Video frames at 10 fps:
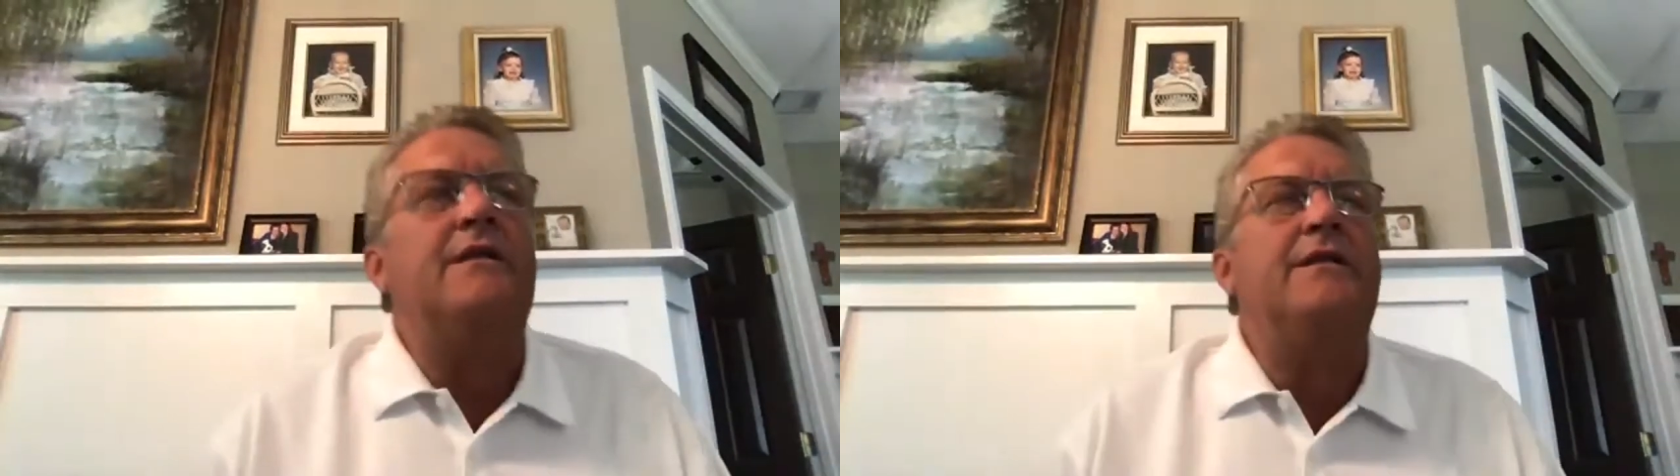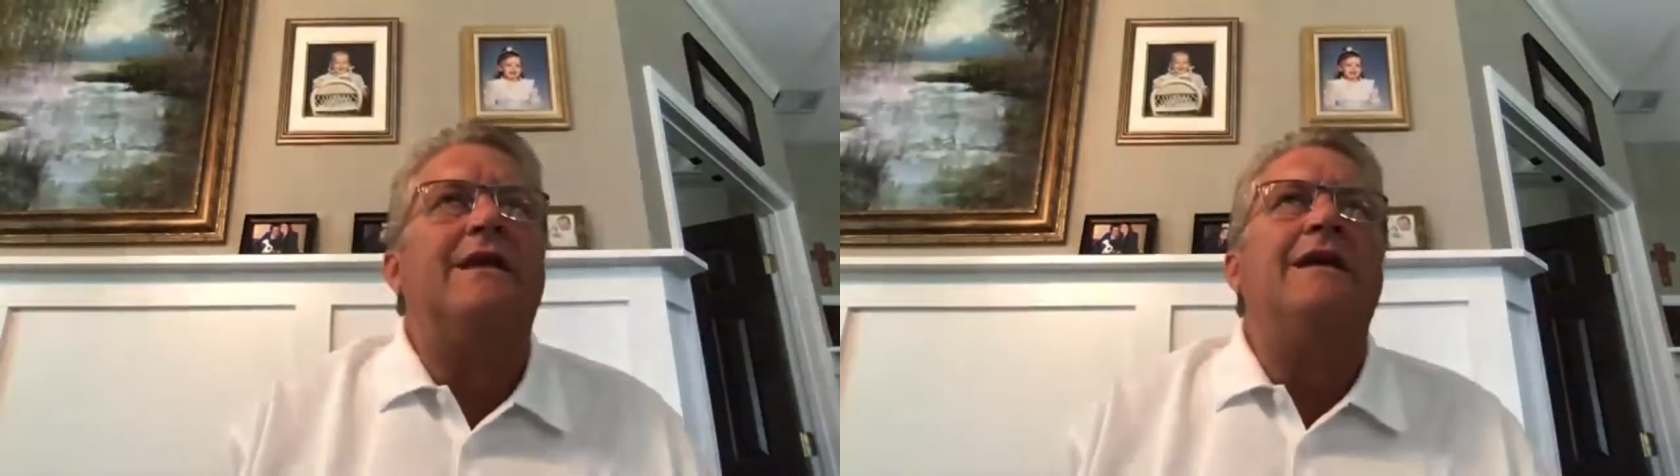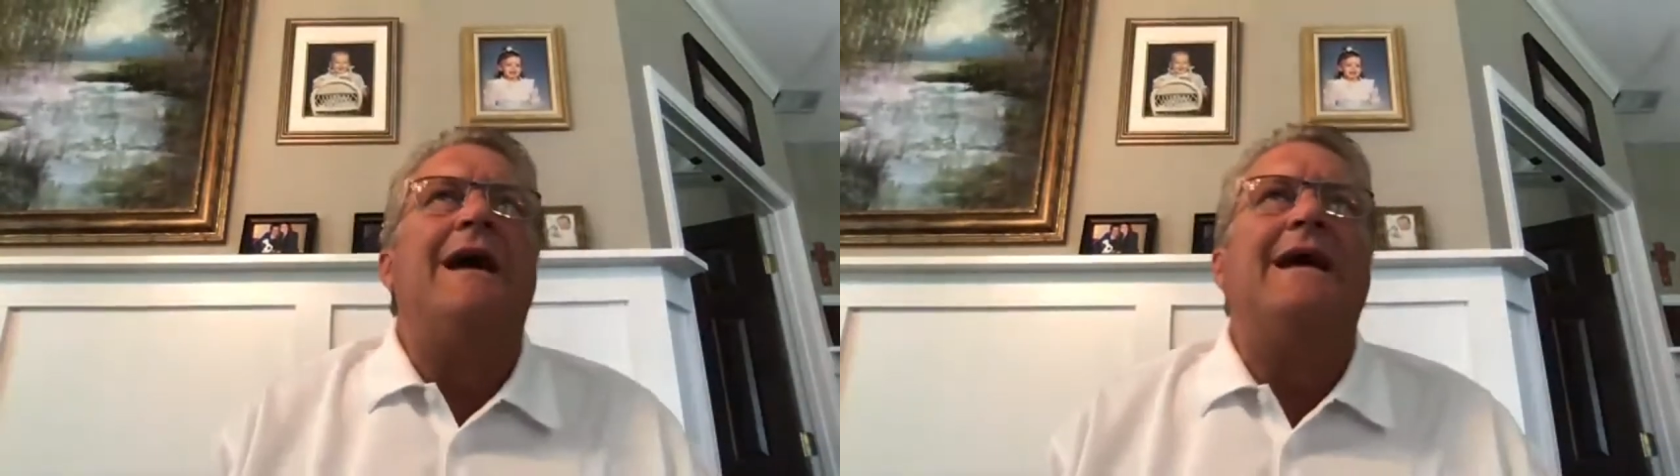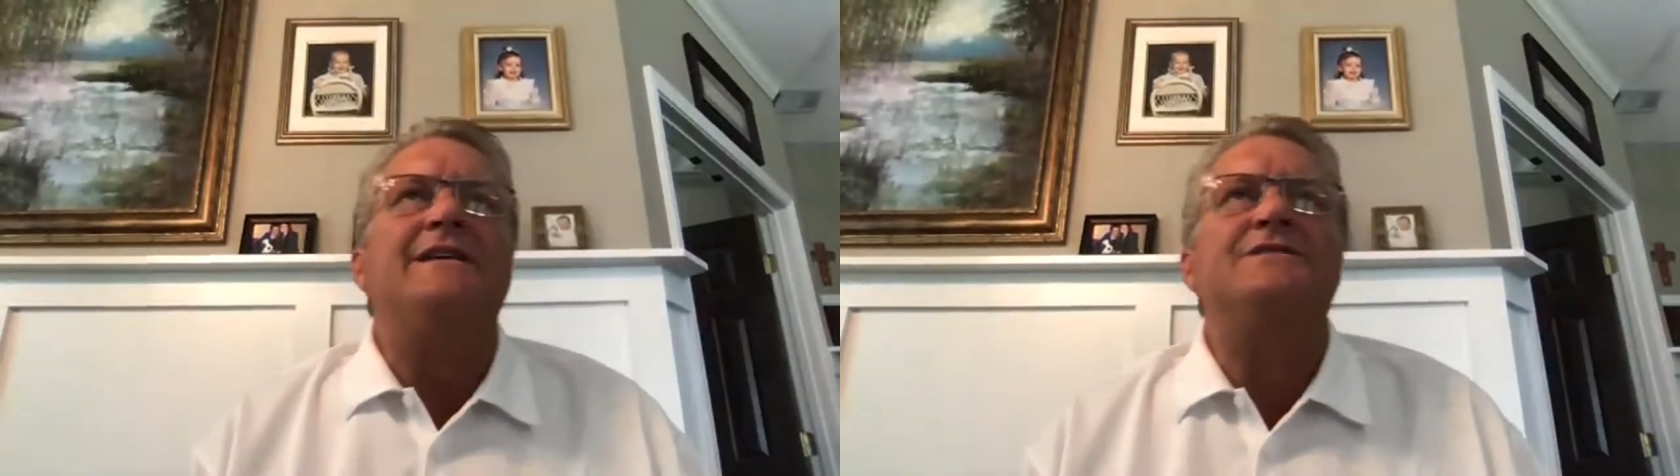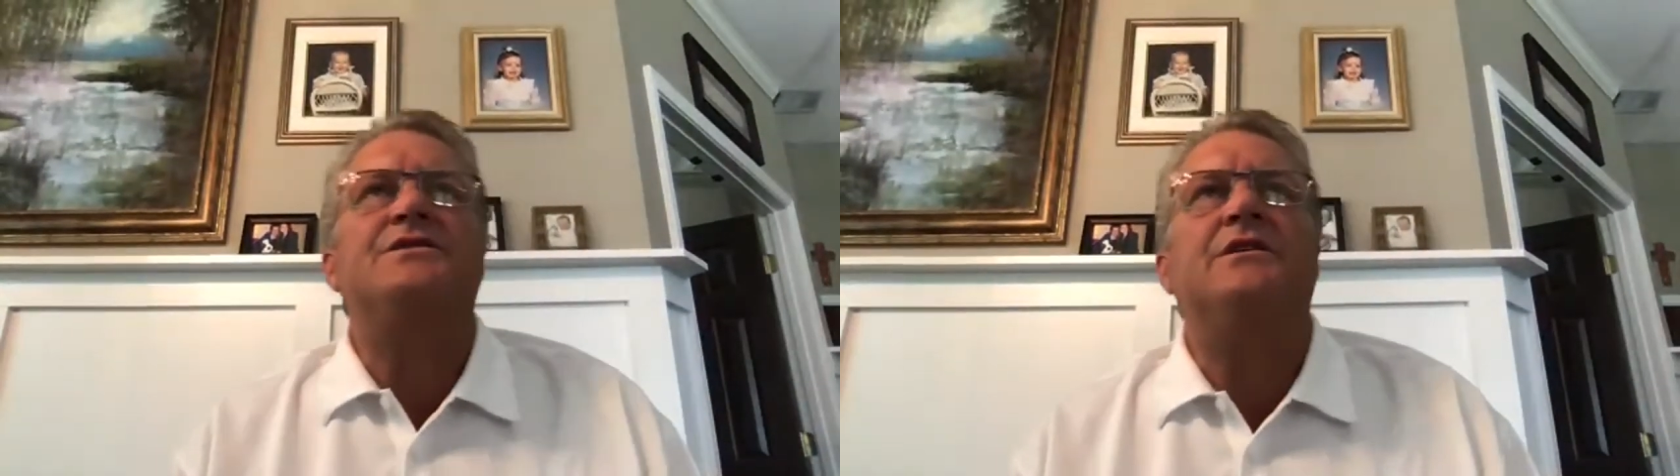the
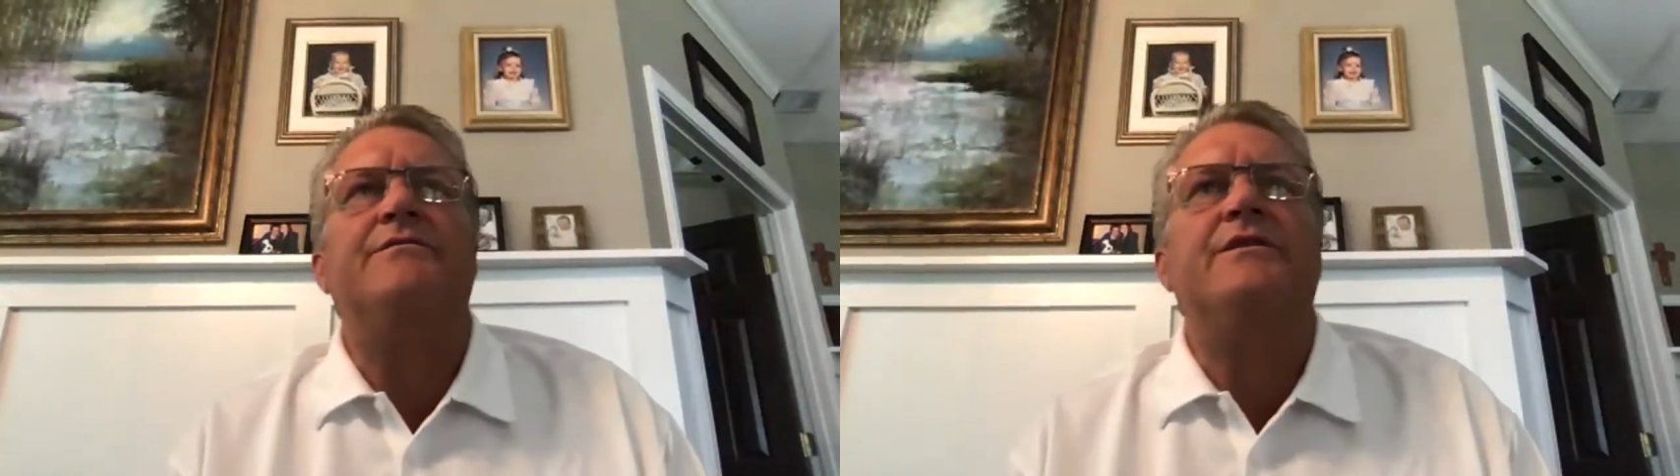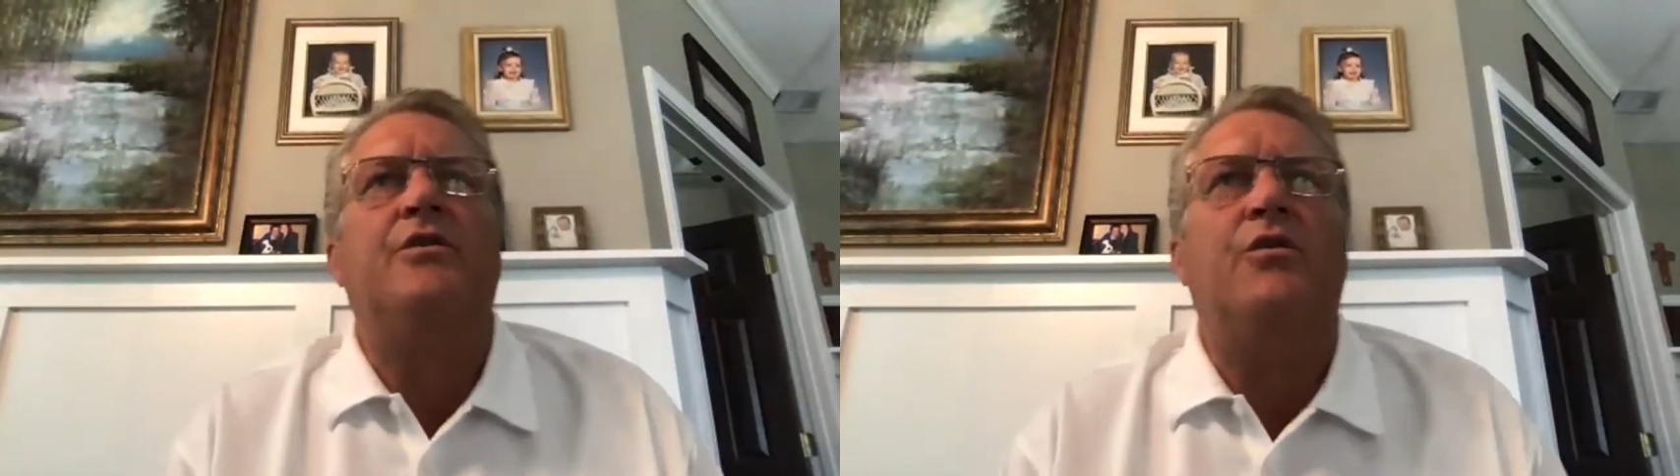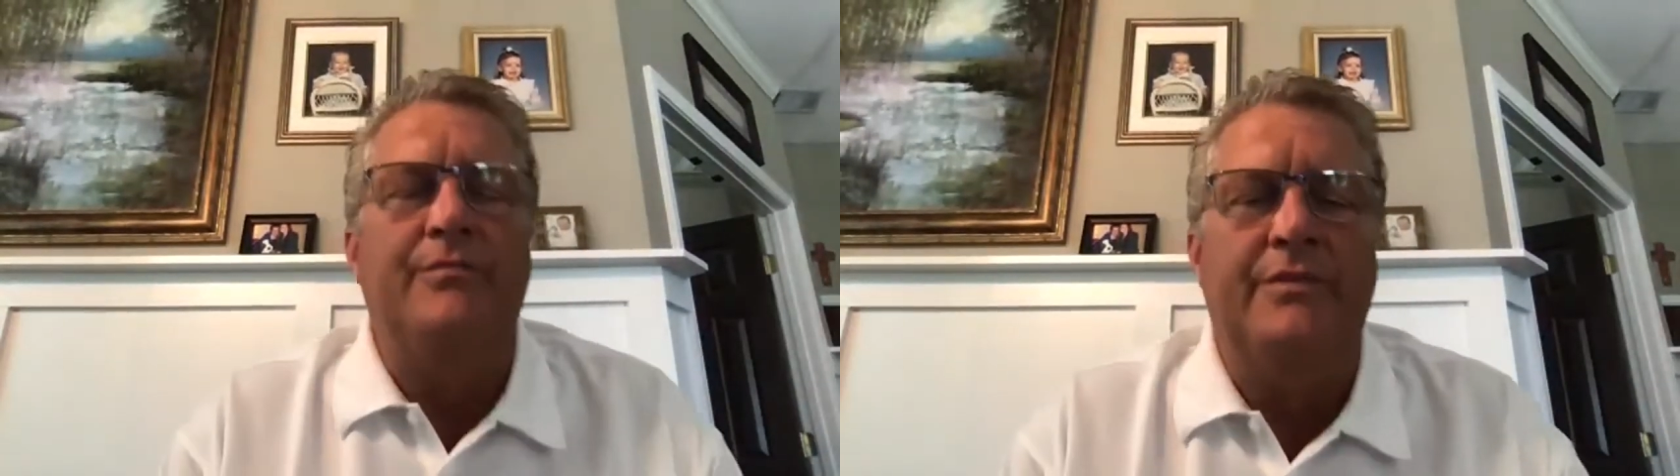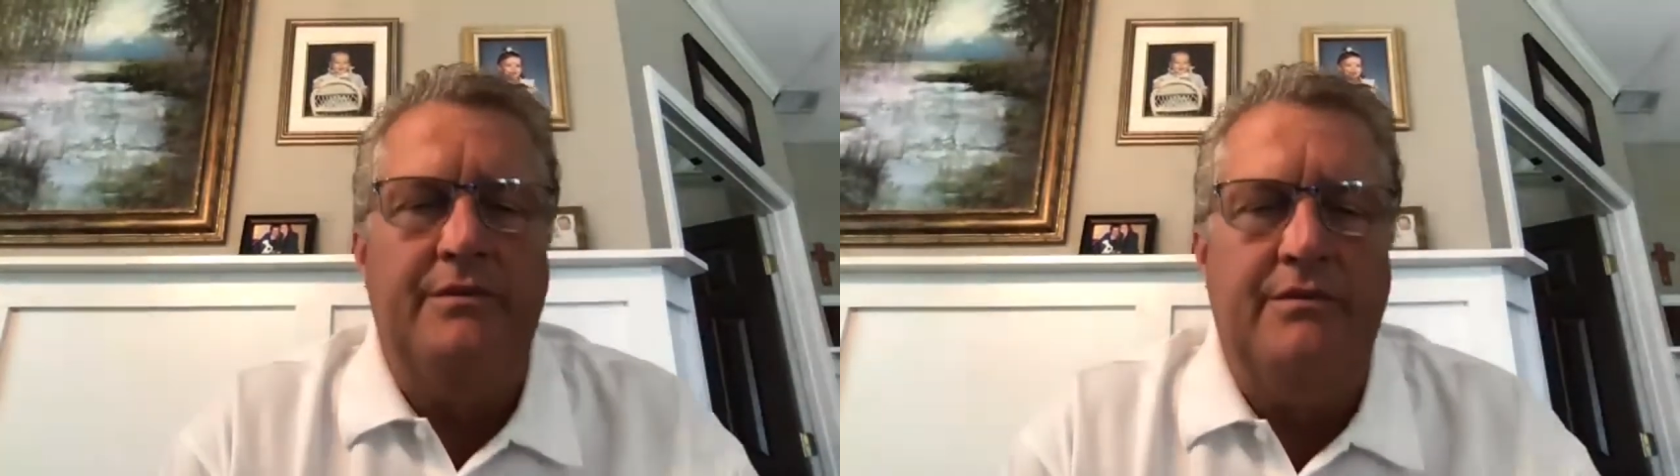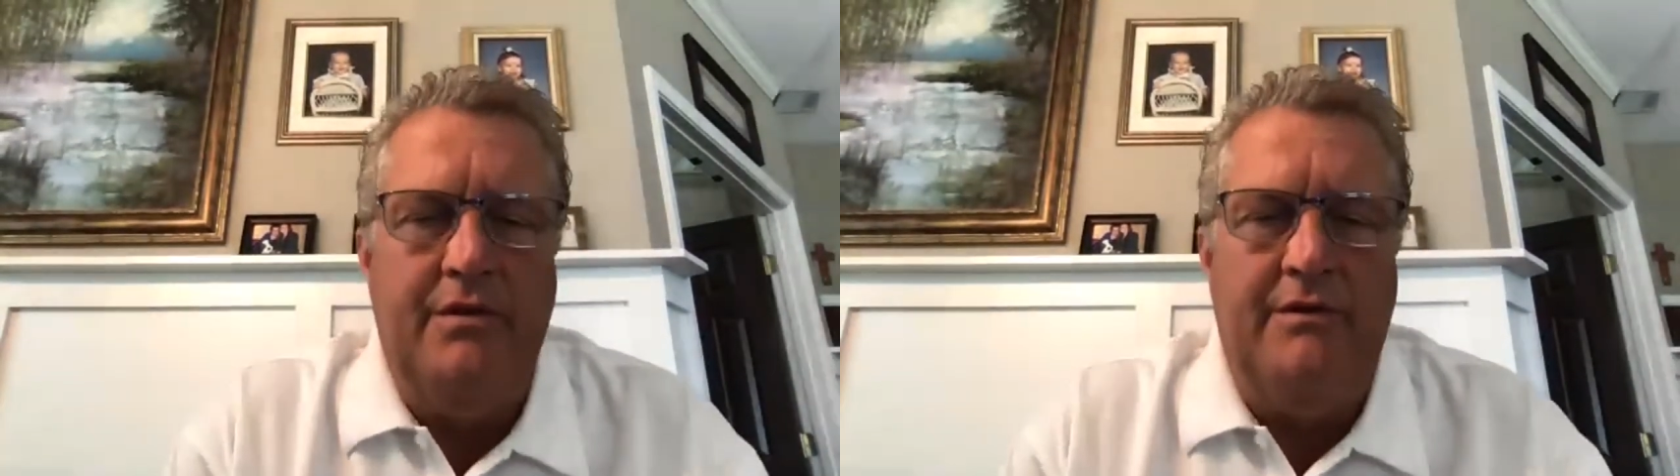age of the
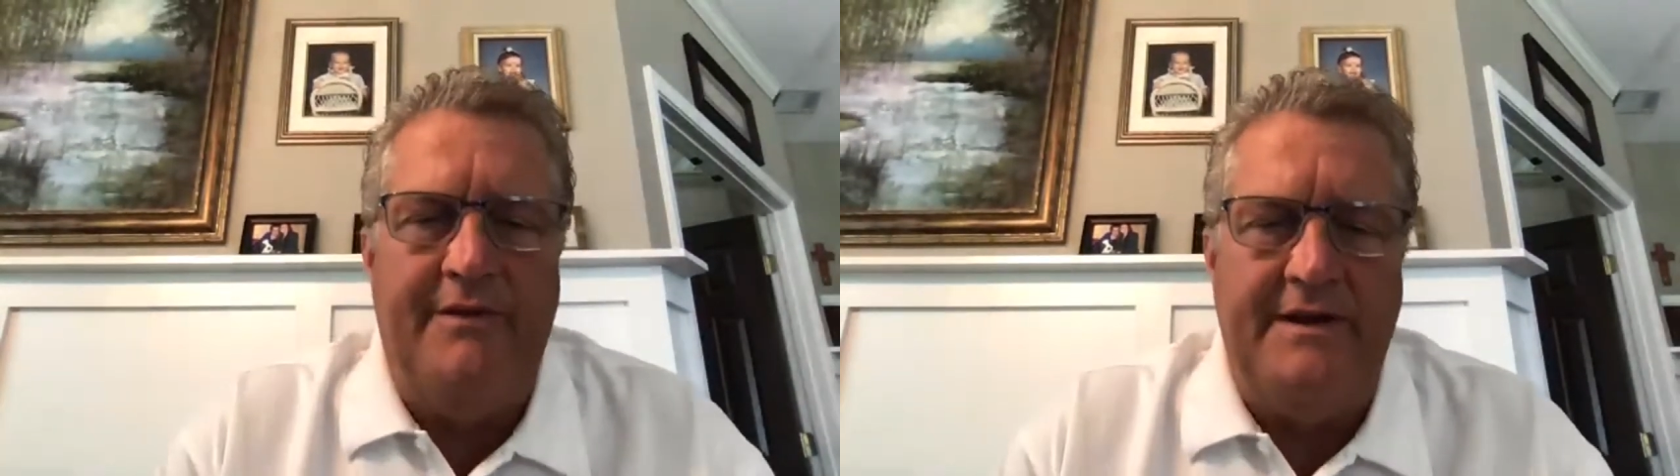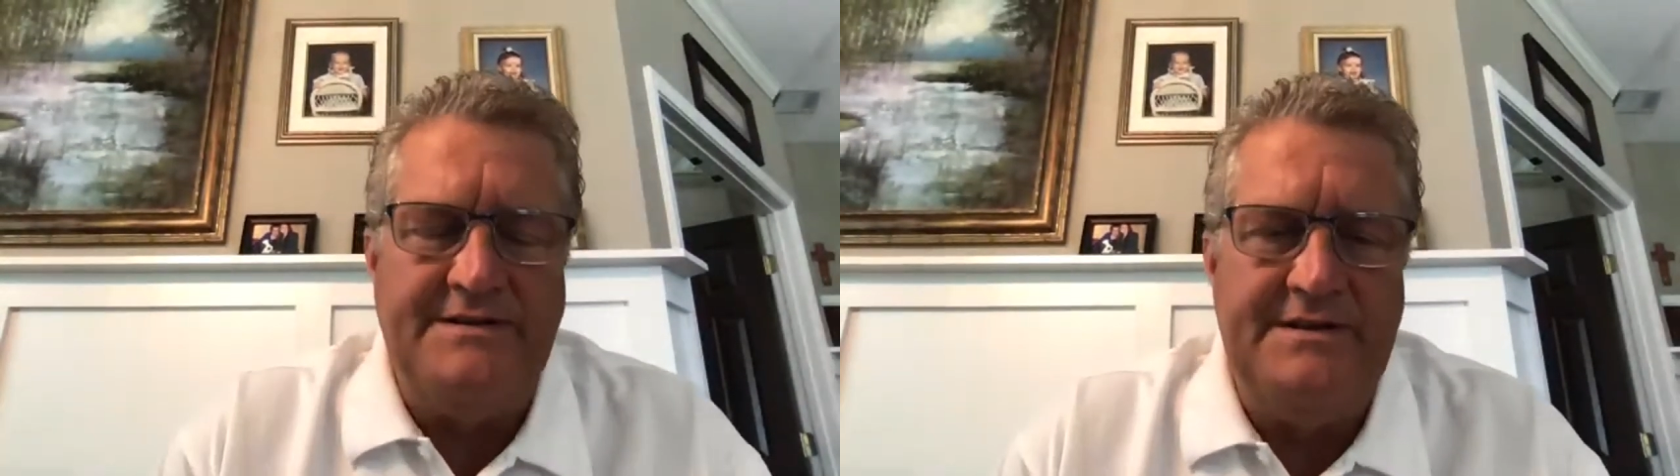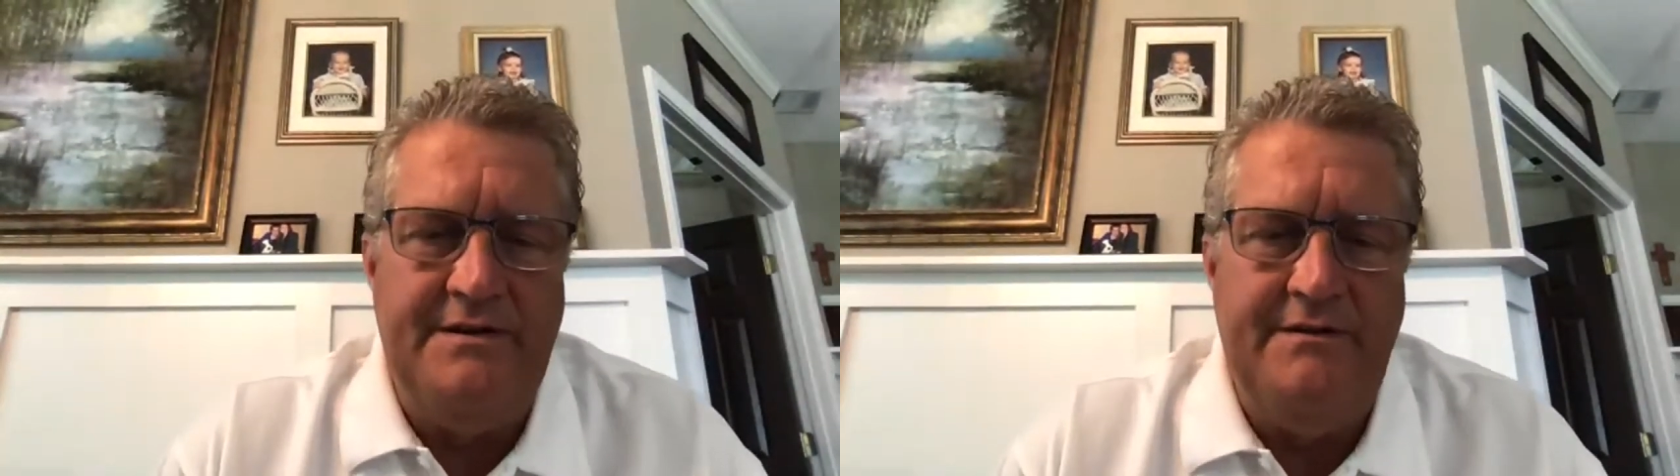equipment affects